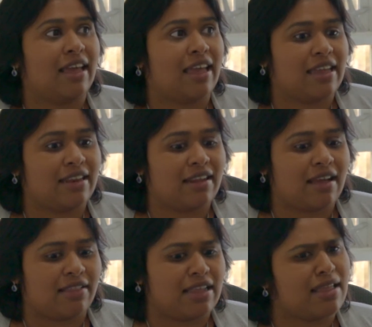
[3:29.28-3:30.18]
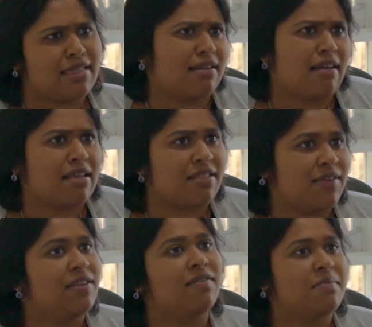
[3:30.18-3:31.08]
and I think that's a nice
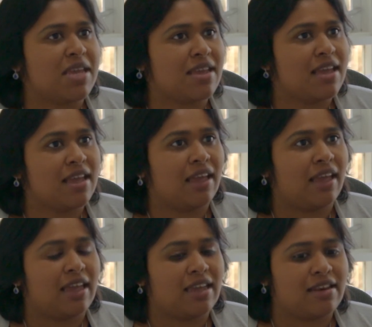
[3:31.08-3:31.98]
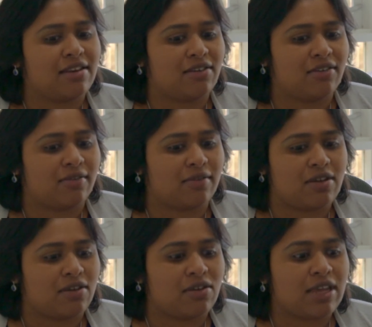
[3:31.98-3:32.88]
fit for me. And
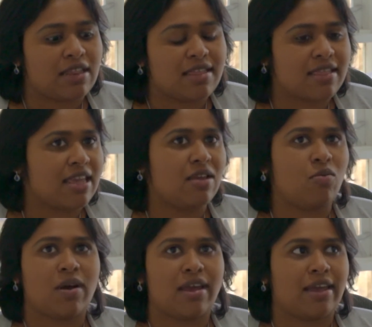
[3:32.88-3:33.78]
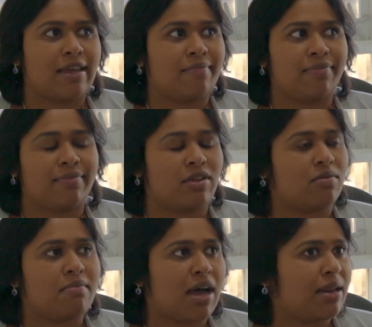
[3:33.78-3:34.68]
you know, you can see where, you
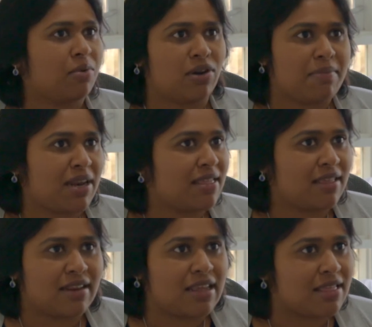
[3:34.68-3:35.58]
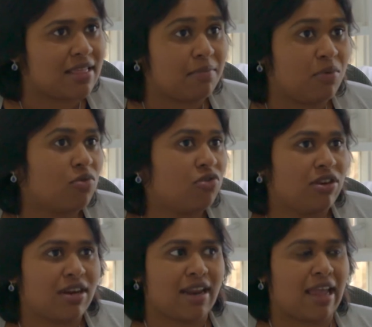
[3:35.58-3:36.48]
know, mind-body medicine is
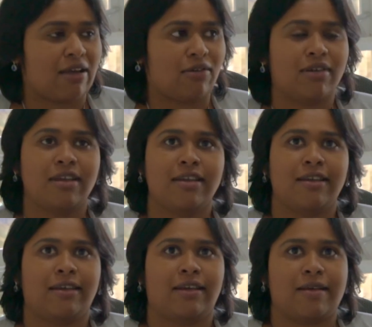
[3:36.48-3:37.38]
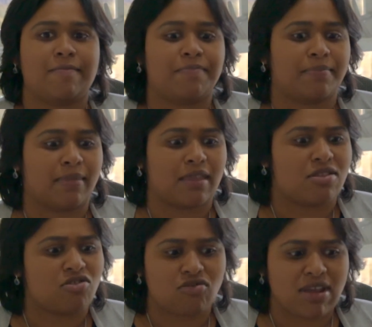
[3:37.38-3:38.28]
important, and how
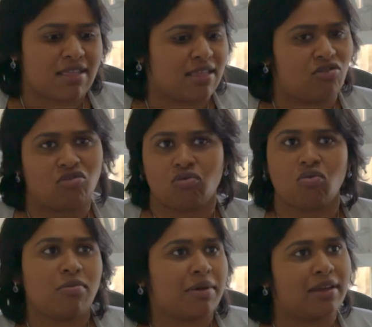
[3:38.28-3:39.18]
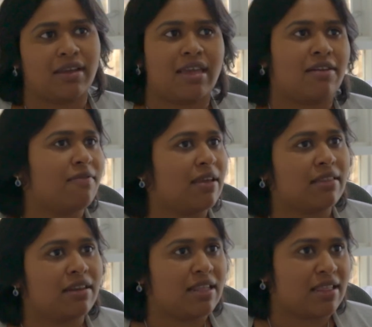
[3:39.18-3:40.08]
stress and trauma can
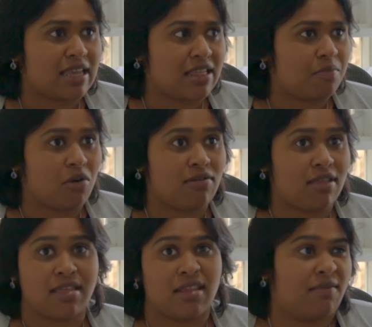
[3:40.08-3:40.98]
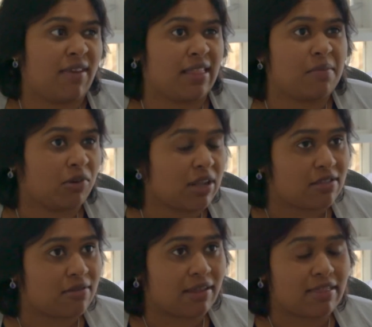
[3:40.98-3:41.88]
affect the disease process and affect the body.
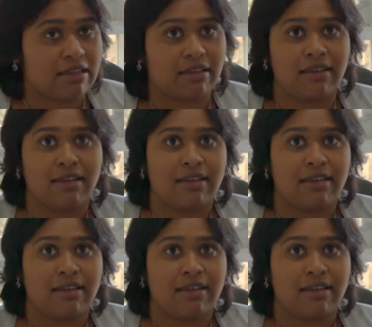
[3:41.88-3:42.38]
So I think